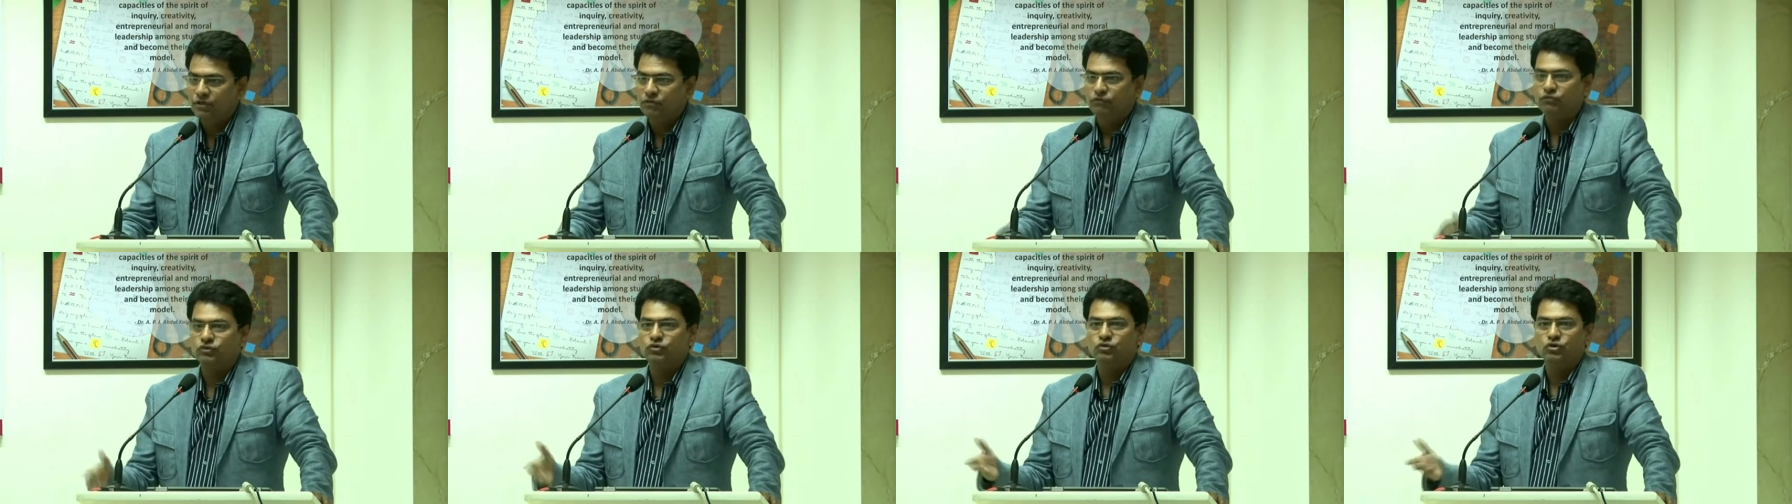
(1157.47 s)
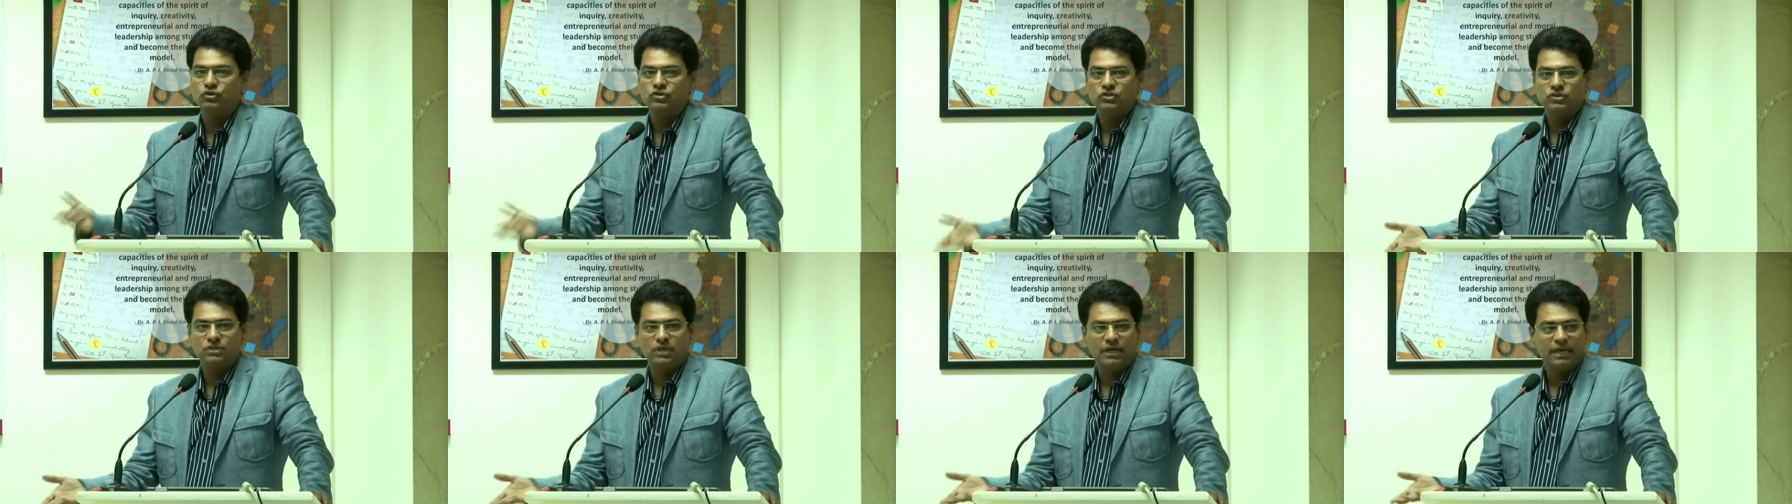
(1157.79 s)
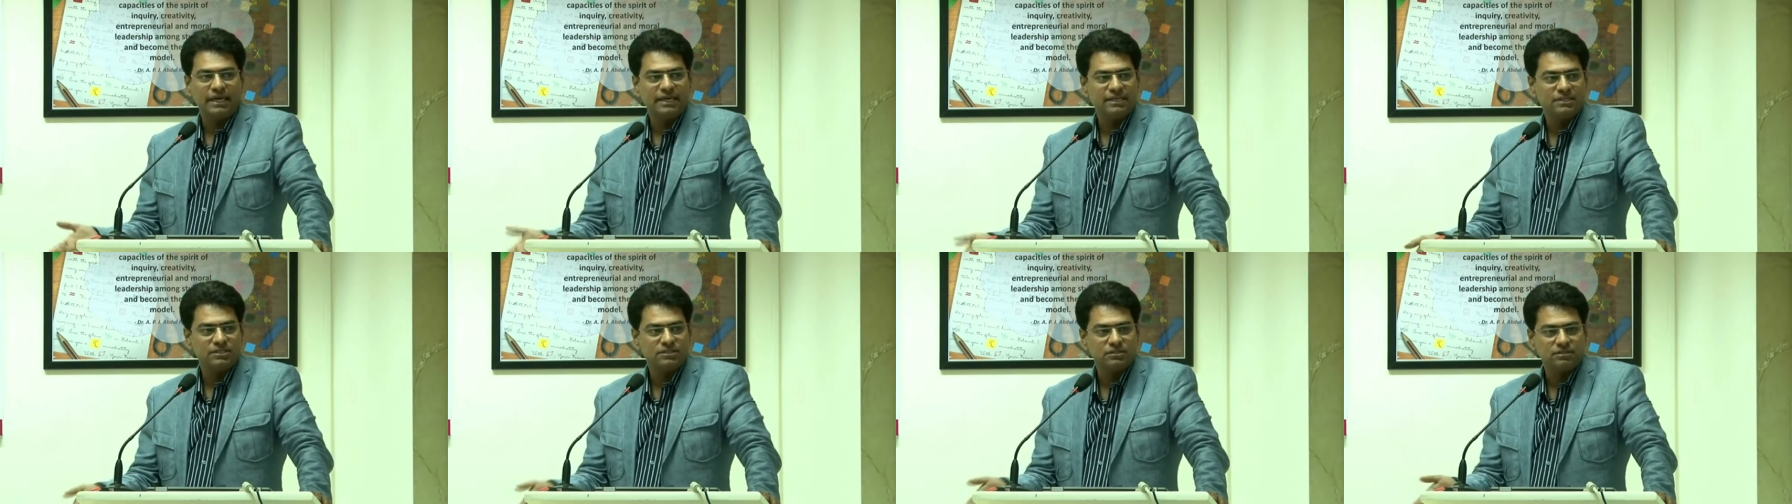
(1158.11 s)
which was
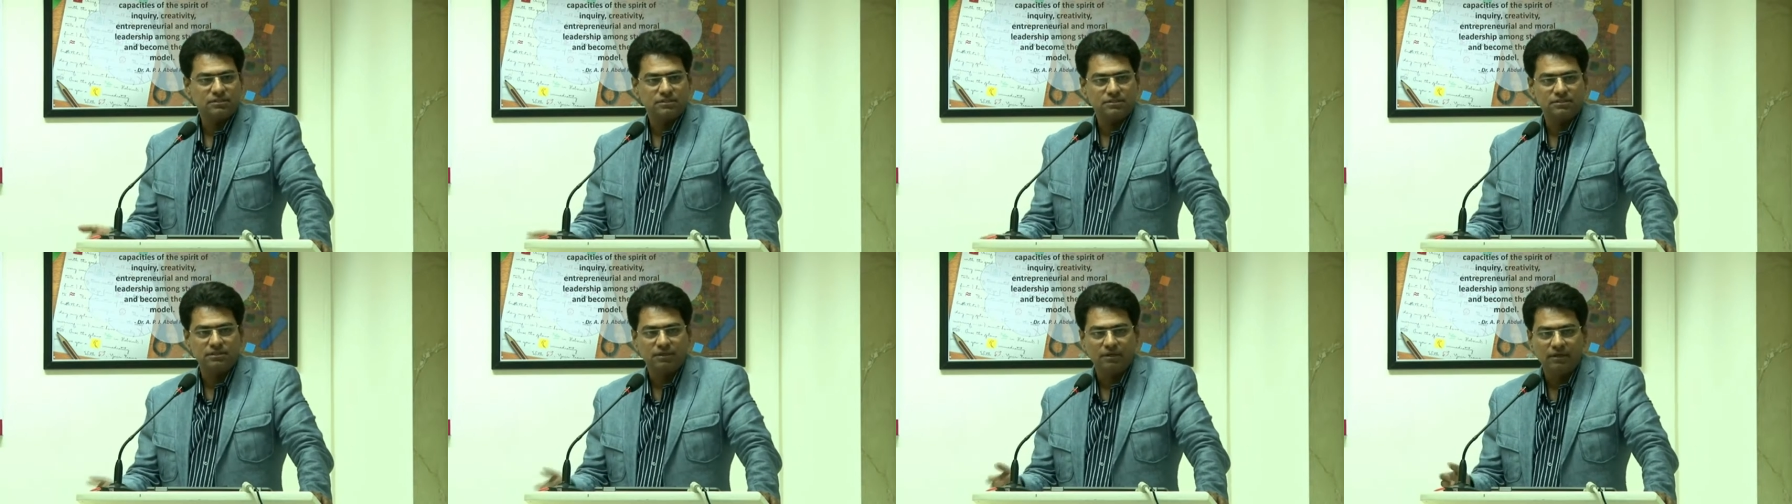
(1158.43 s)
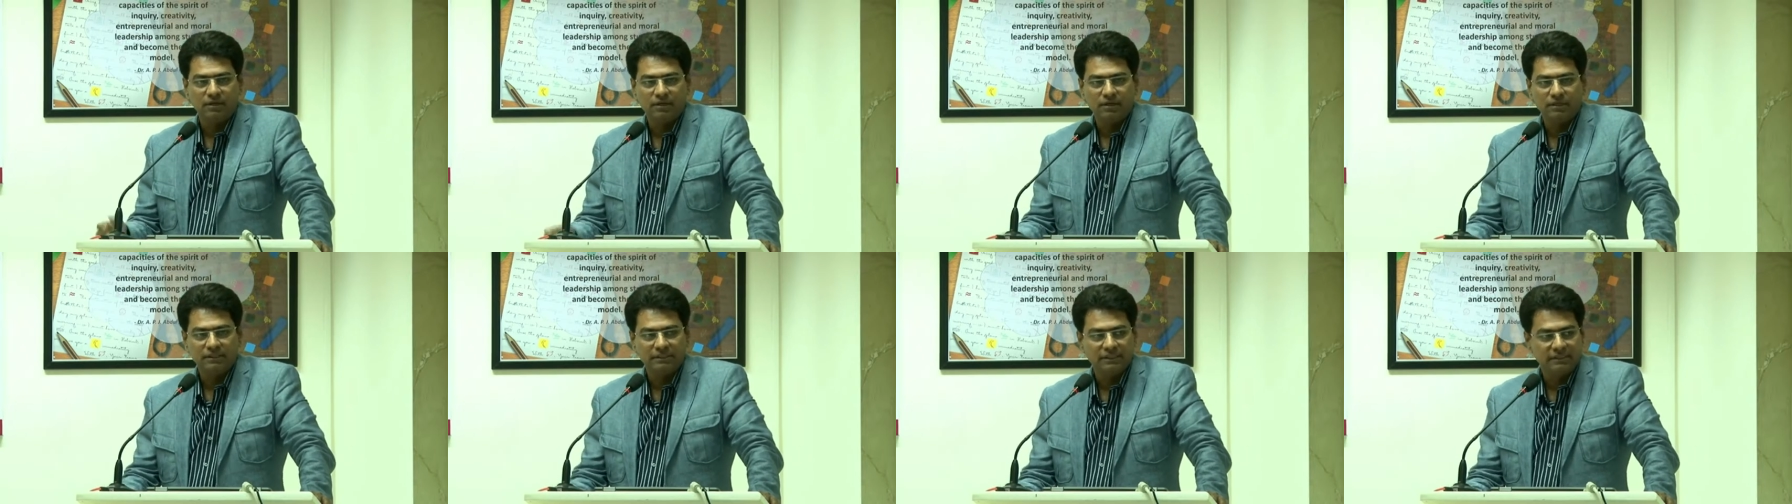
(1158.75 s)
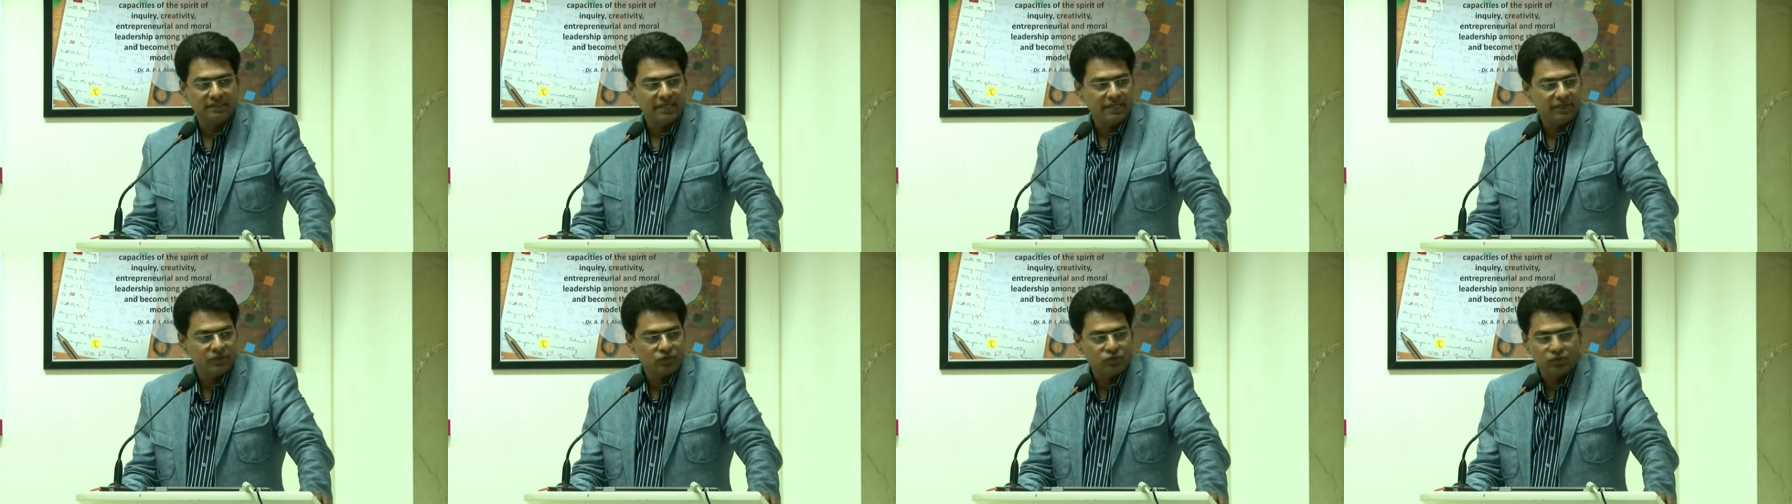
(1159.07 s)
against uh, the
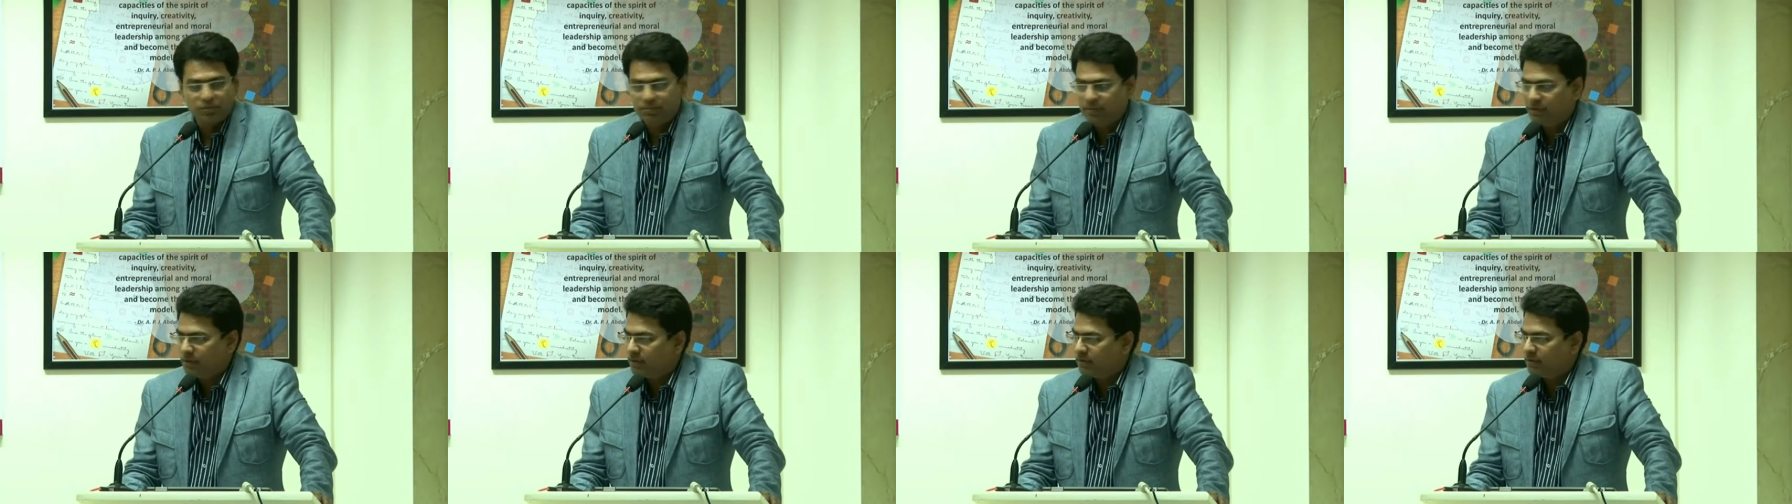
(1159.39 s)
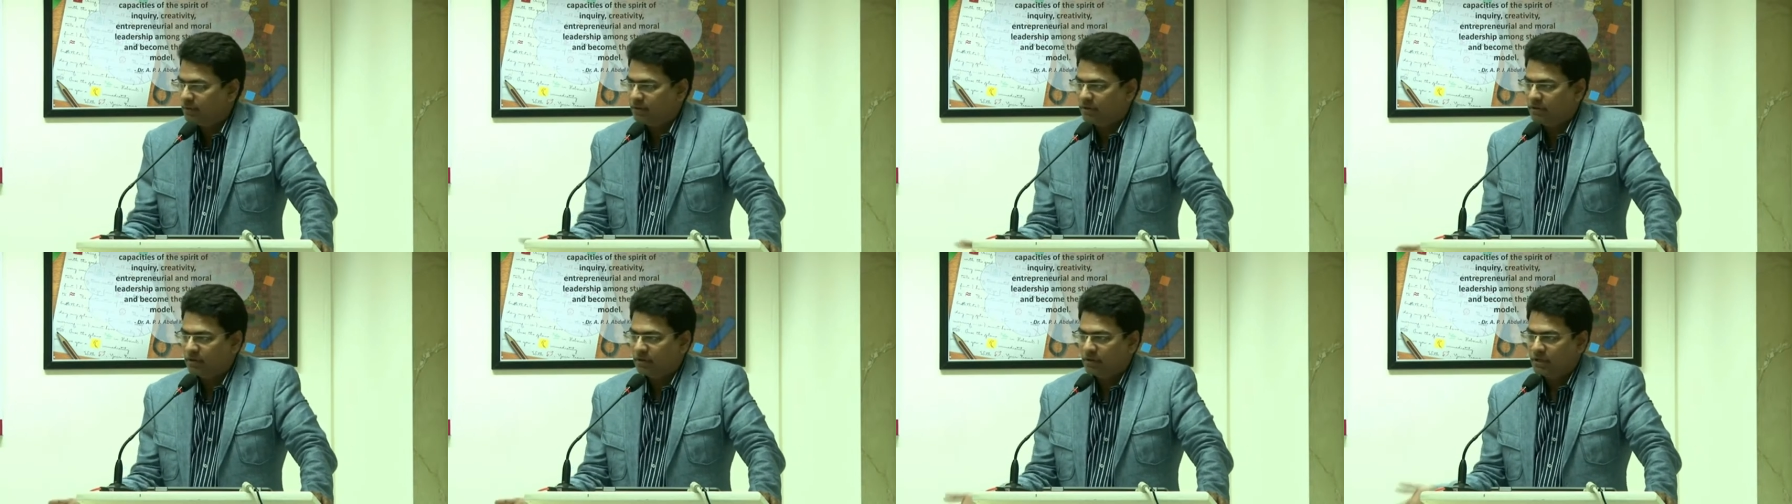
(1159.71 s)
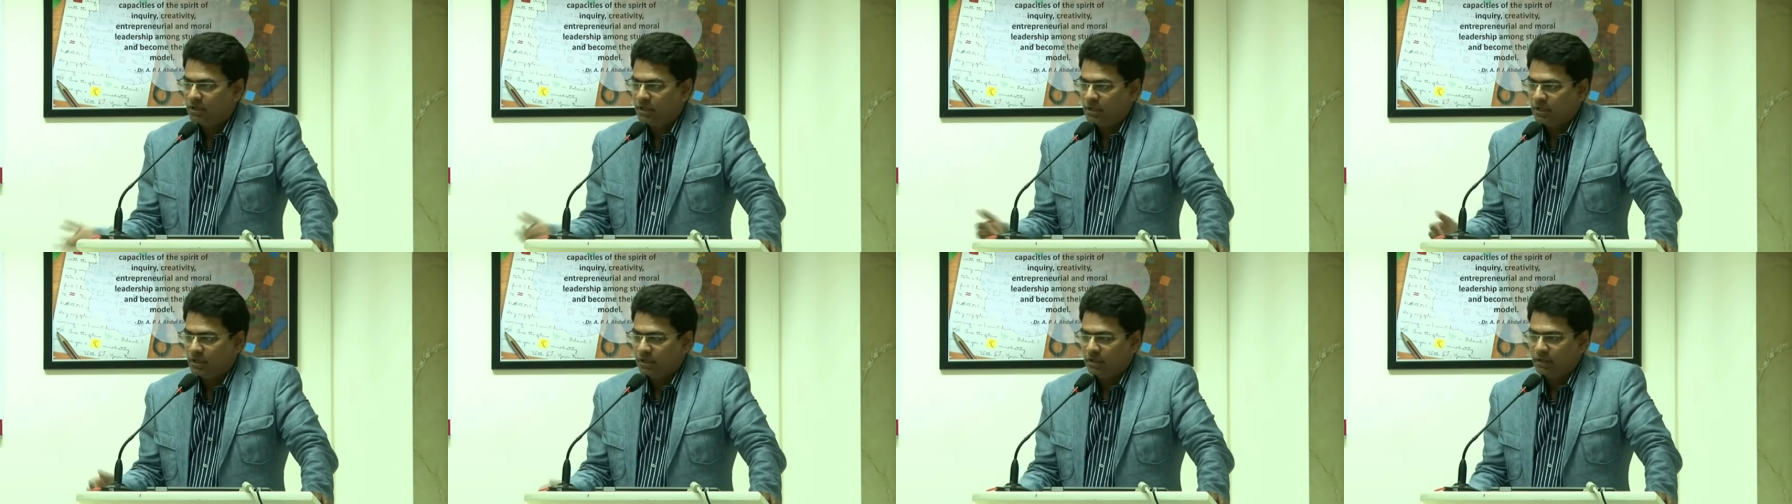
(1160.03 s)
then super
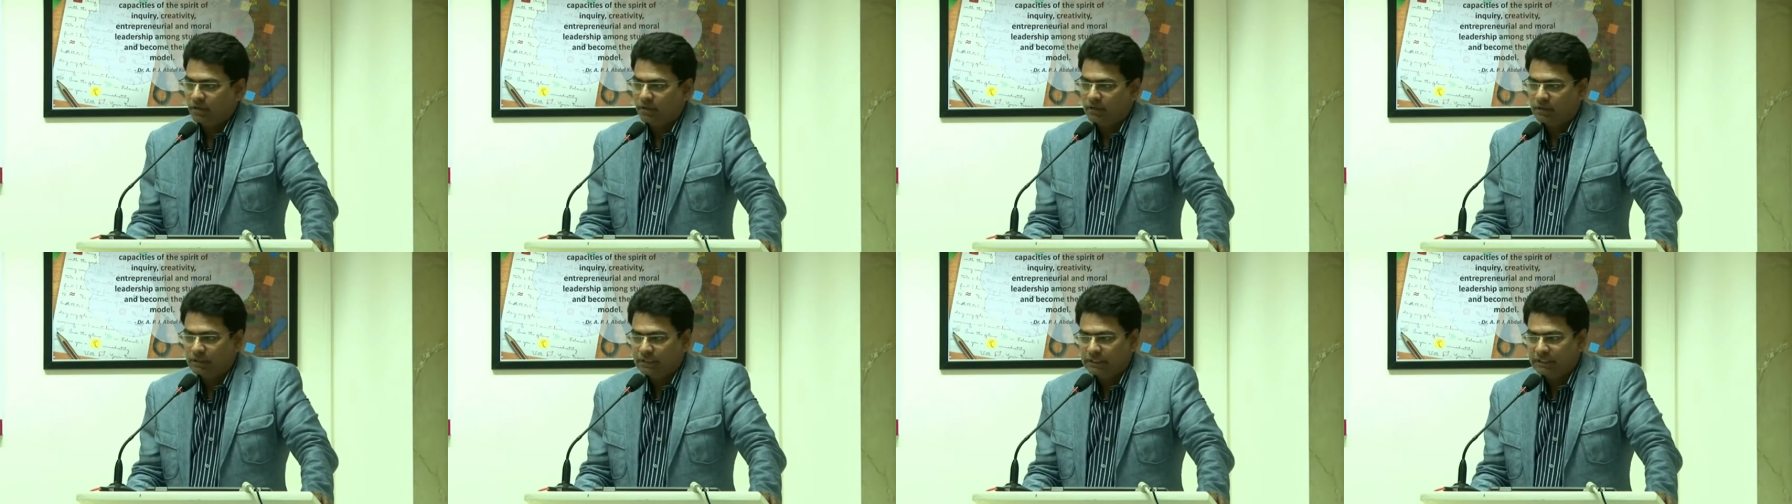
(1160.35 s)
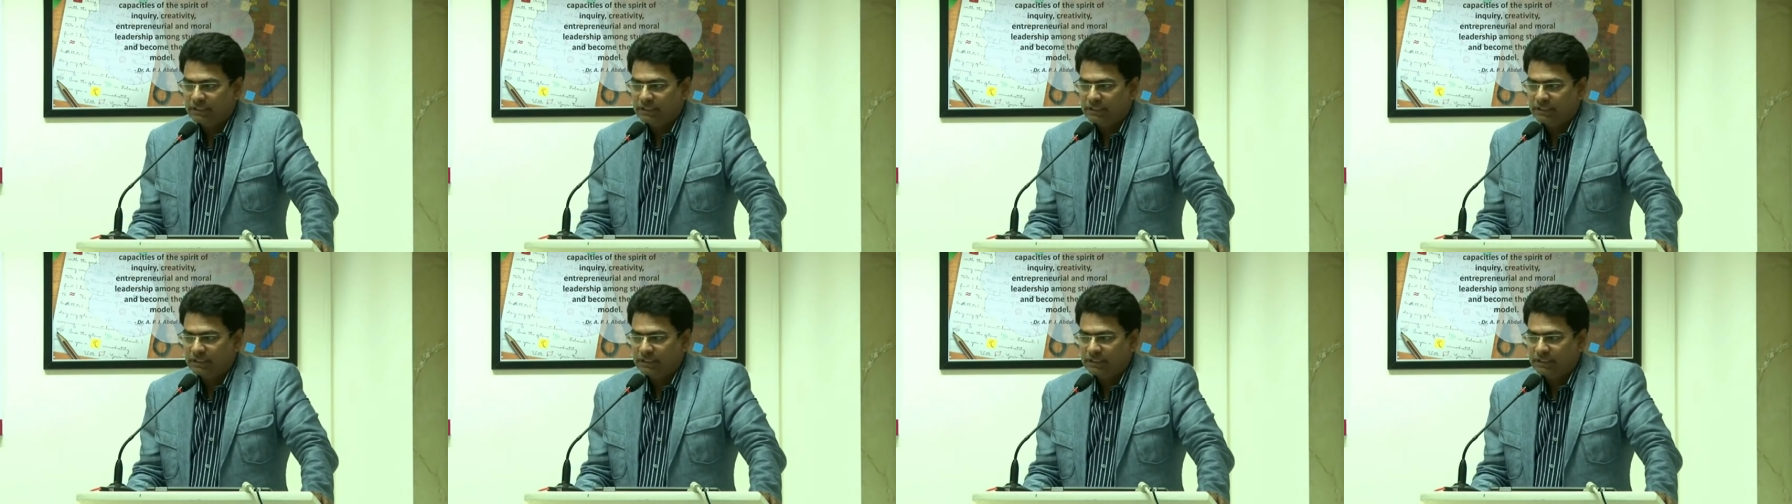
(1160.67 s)
uh,